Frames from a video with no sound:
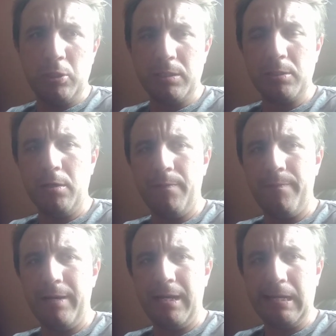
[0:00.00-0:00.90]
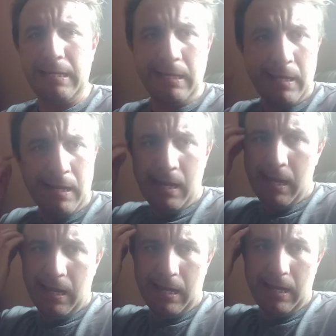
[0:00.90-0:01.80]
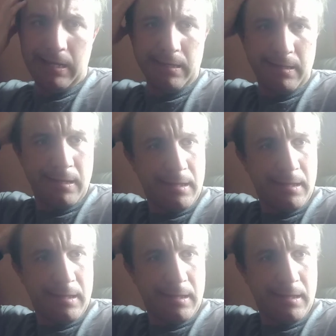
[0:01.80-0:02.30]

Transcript: Just got back and